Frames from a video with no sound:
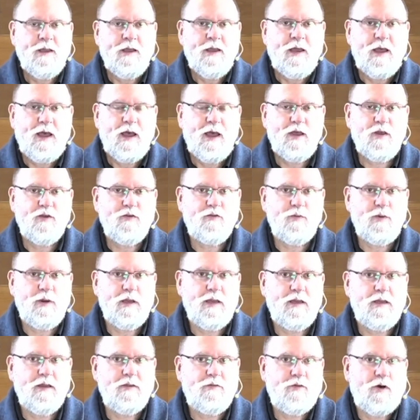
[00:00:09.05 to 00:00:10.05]
as
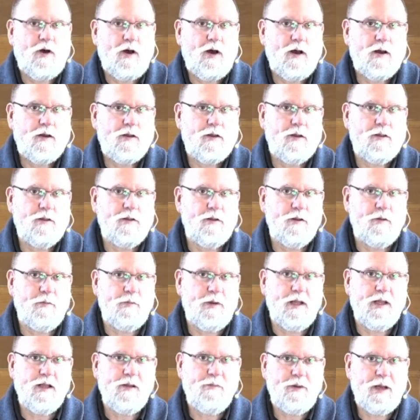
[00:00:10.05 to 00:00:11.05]
we talk a little
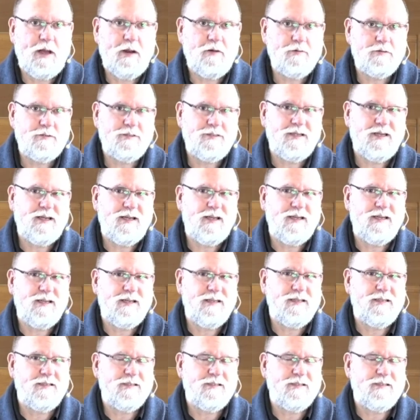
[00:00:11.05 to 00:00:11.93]
bit about uh,